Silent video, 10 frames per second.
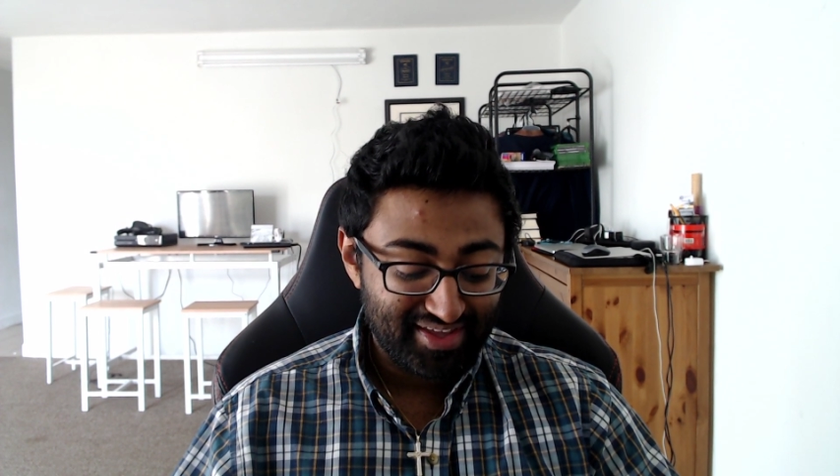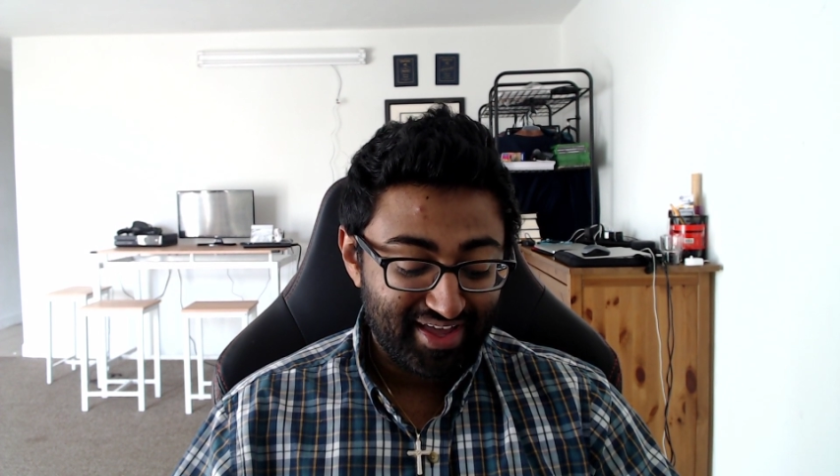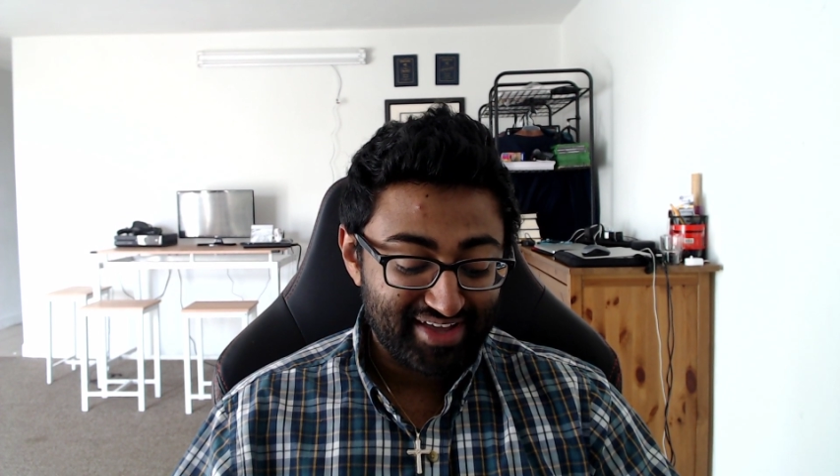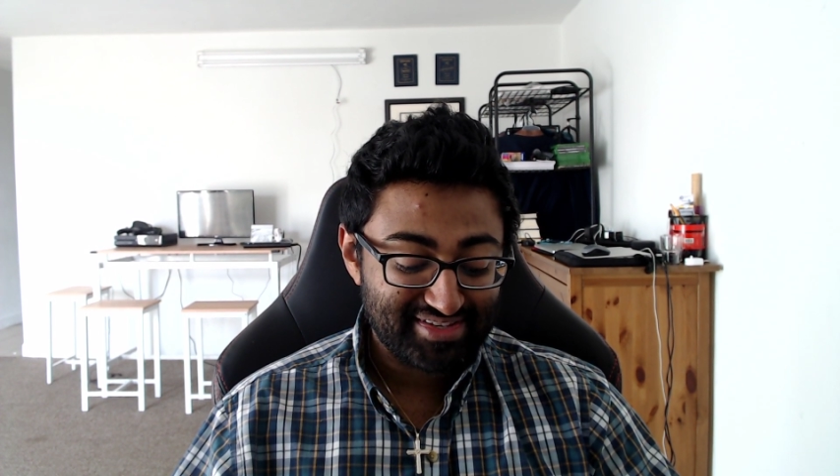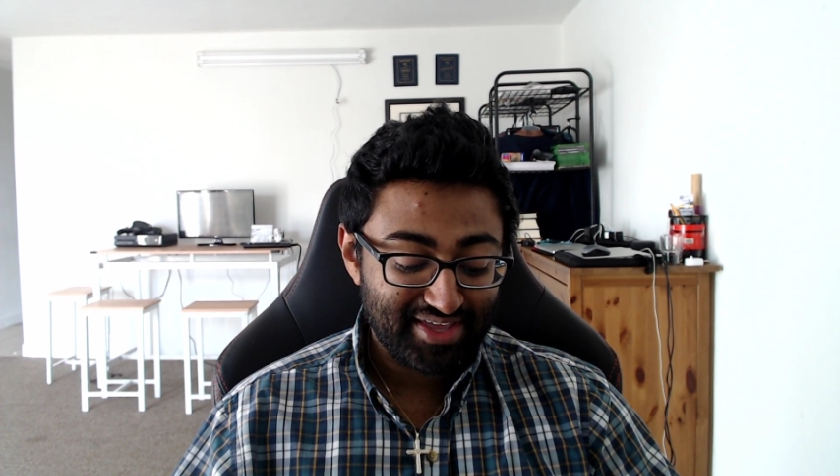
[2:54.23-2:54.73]

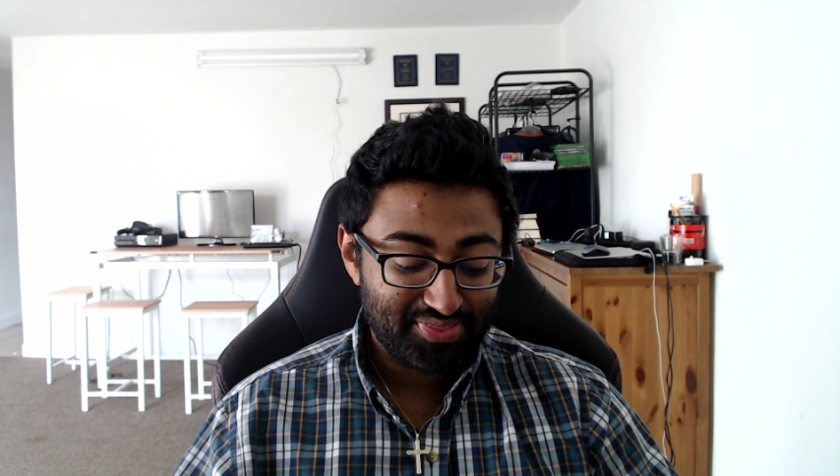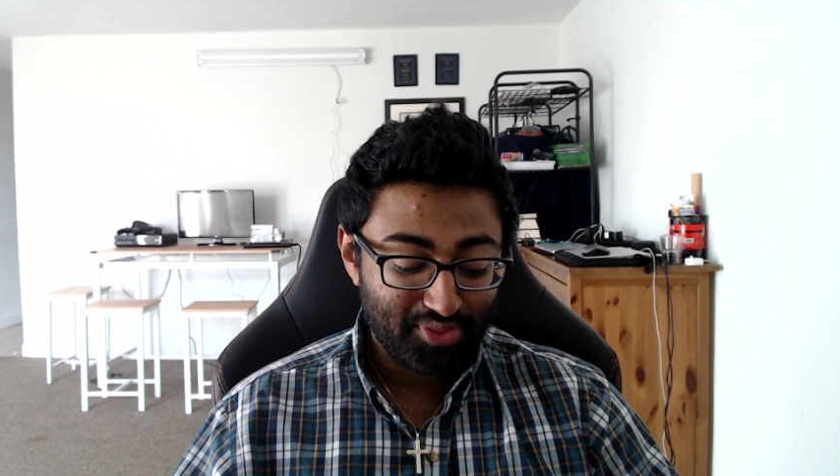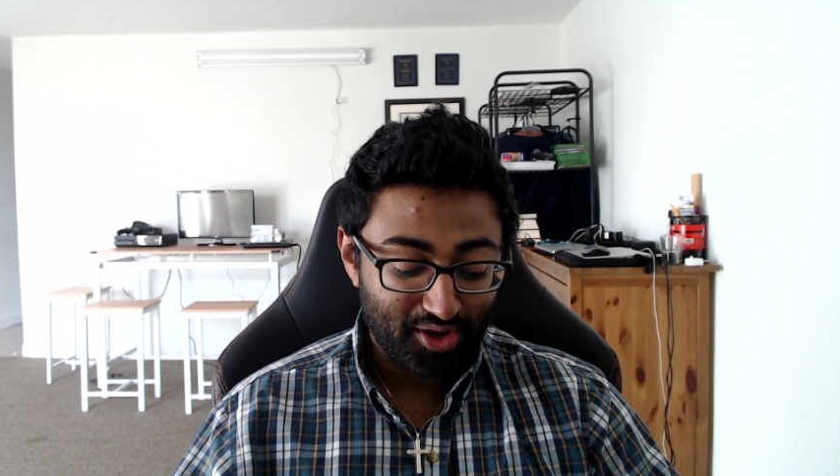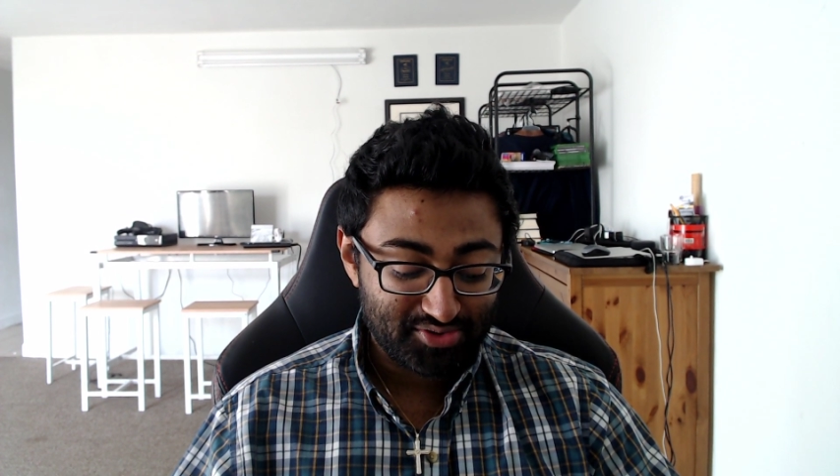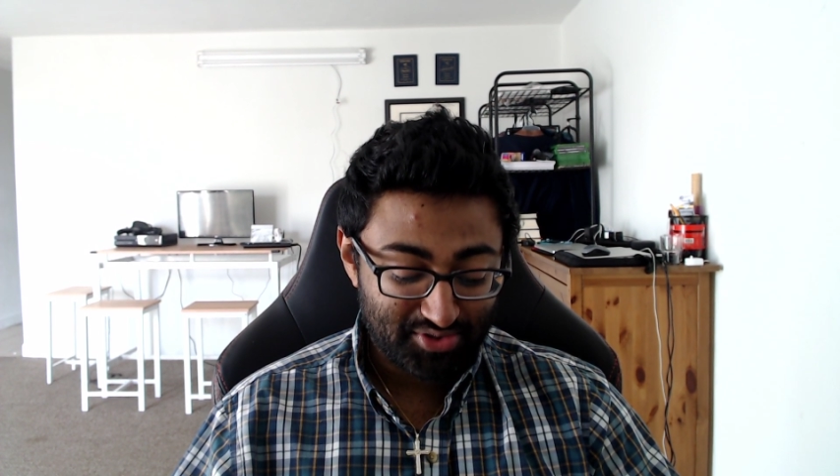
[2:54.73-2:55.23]
As he had
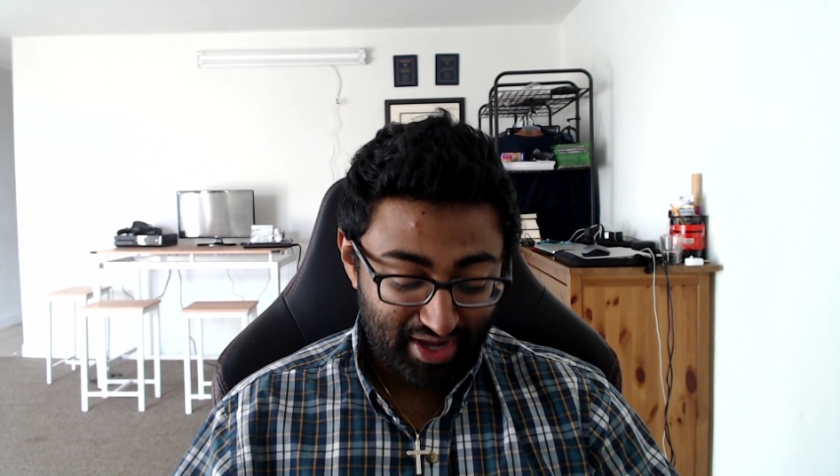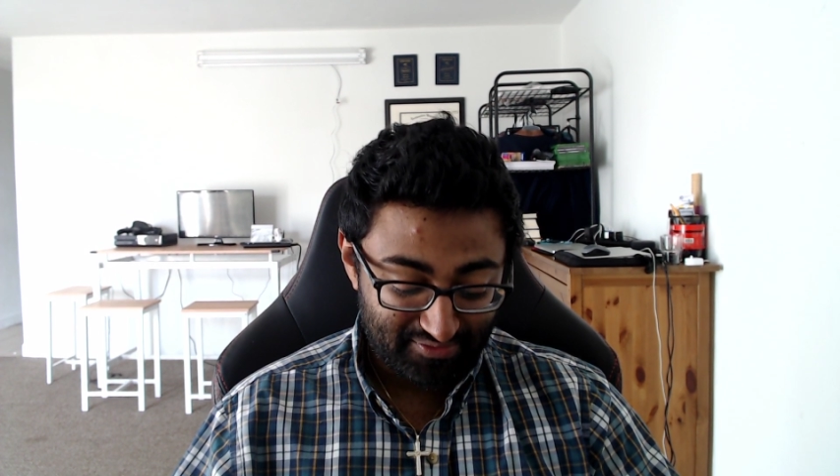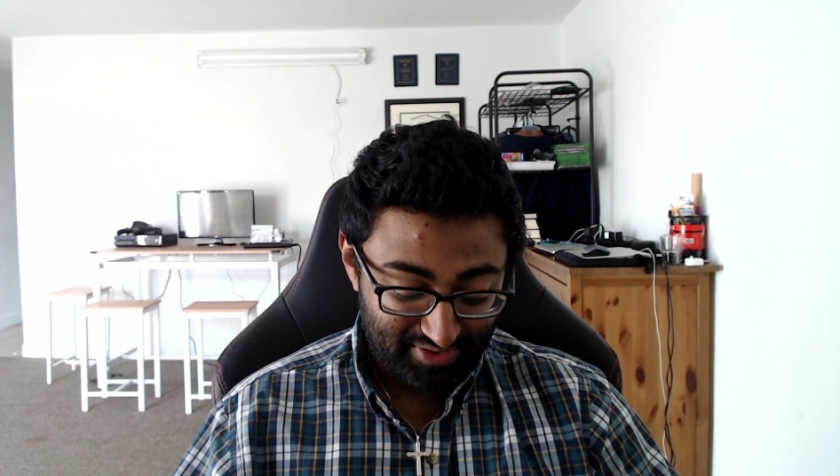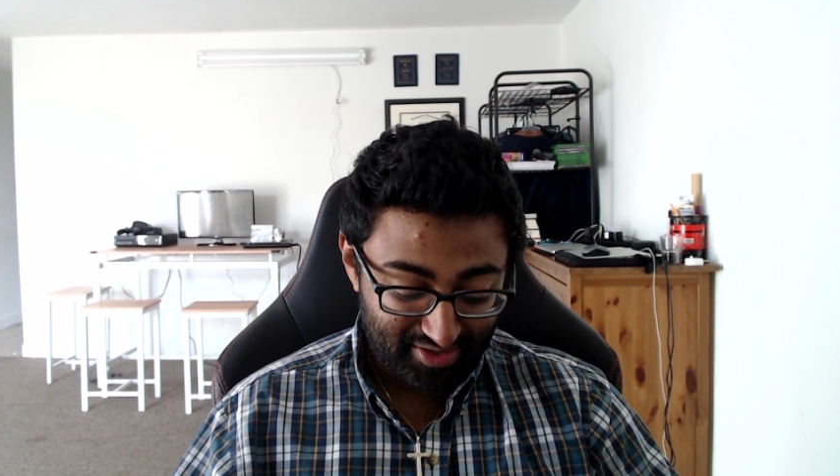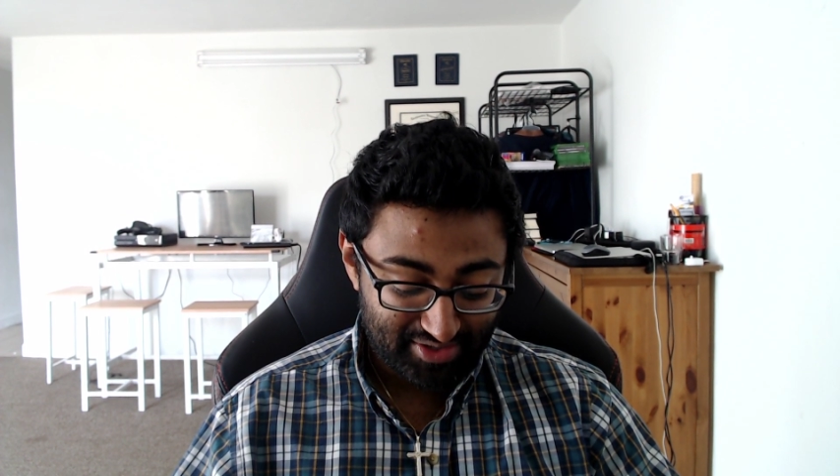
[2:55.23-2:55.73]
thought to
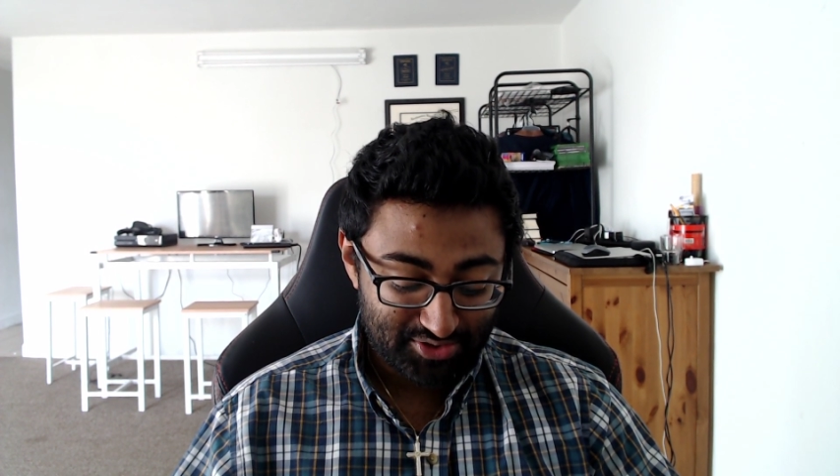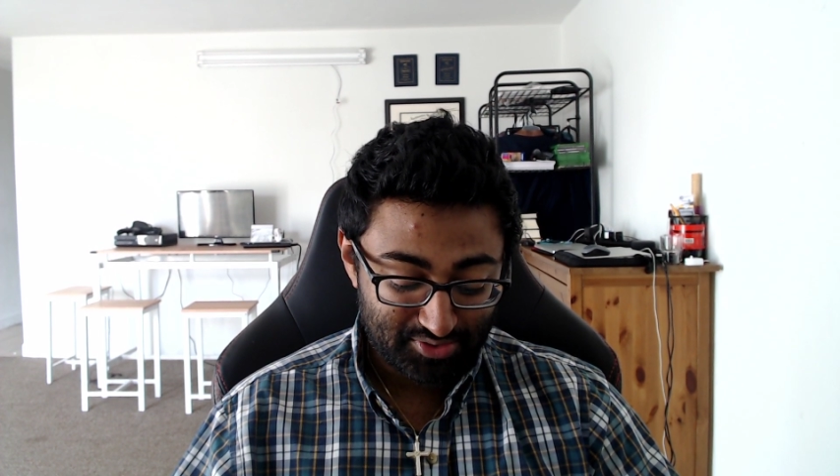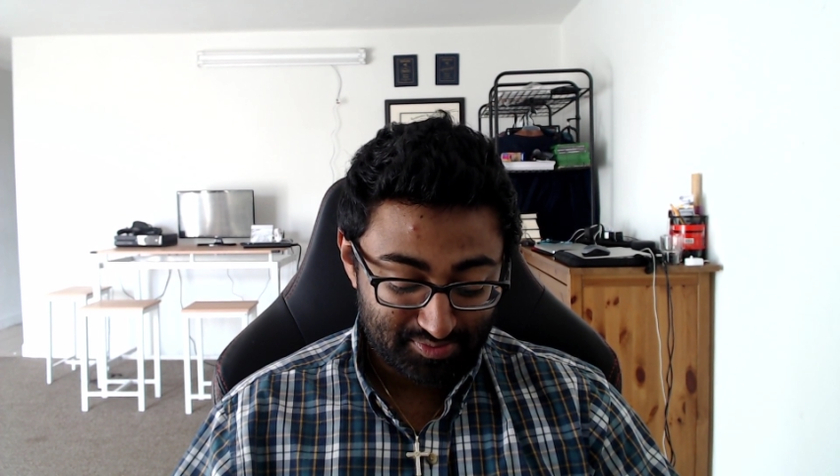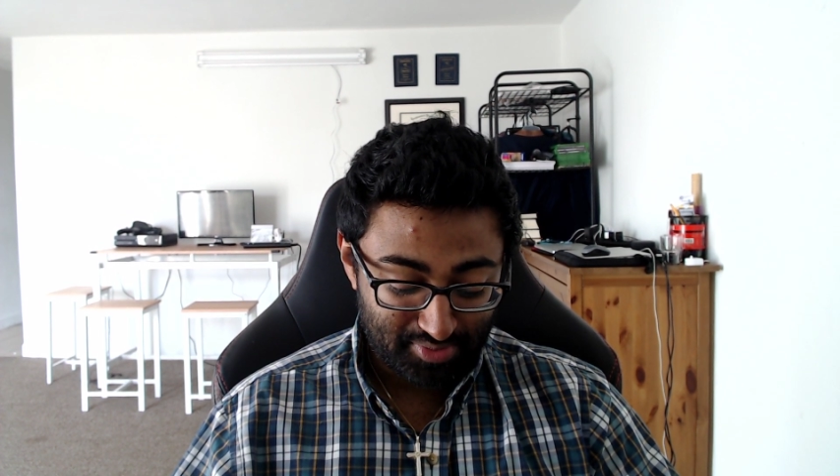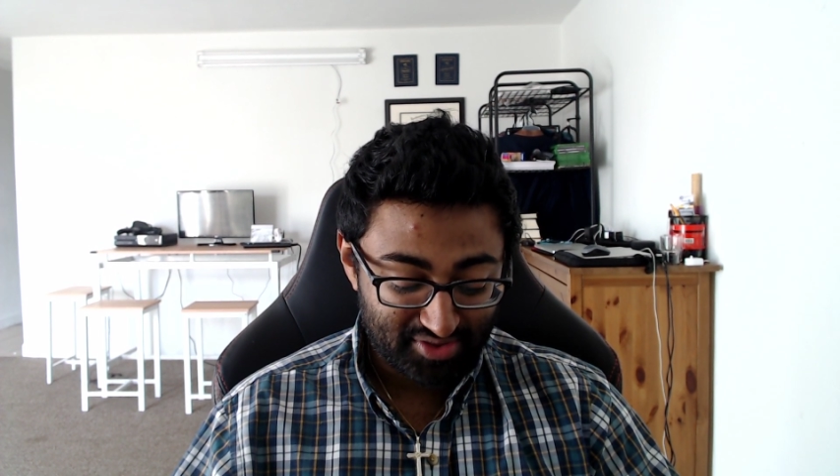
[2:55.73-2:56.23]
have done unto his
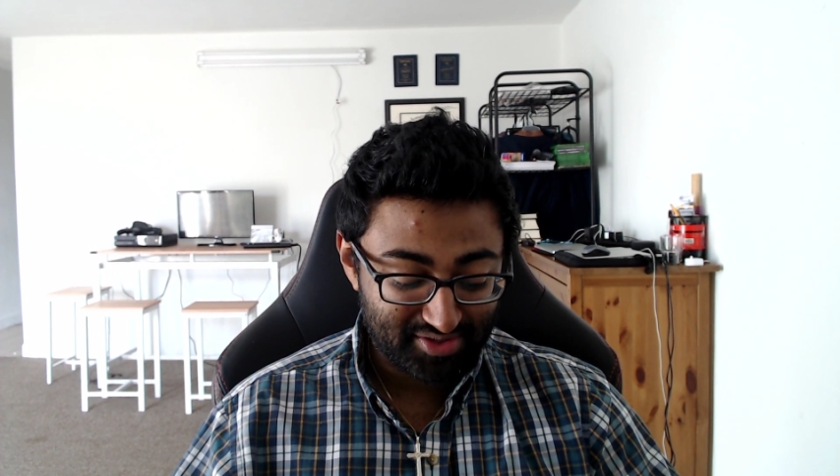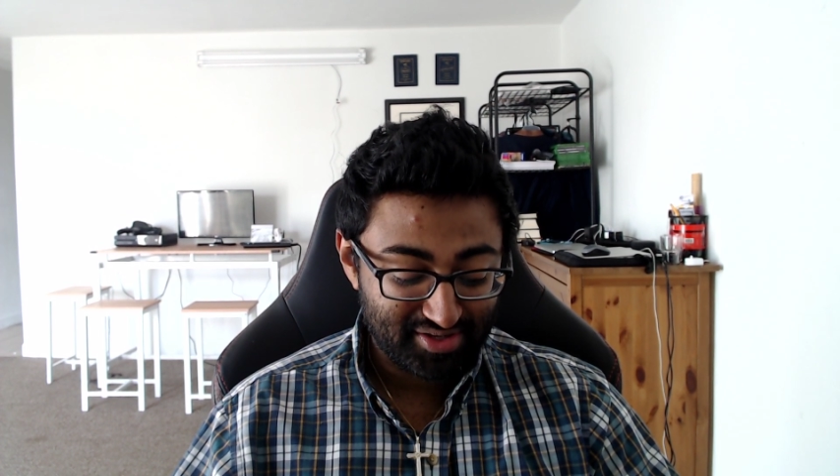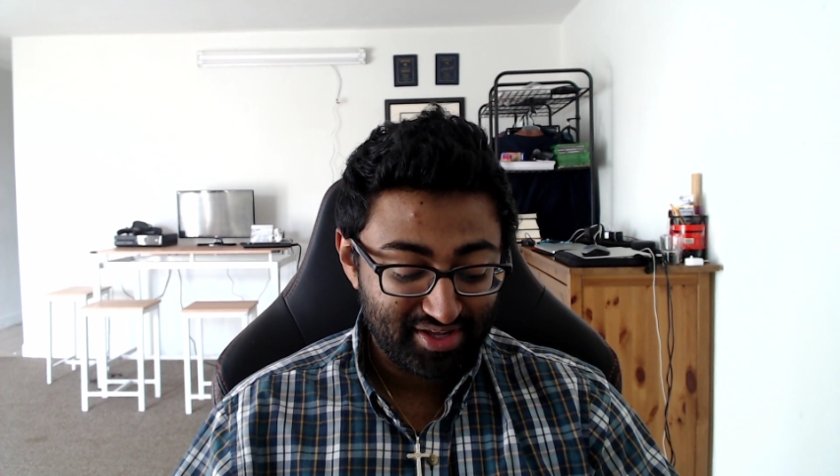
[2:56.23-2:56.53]
brother,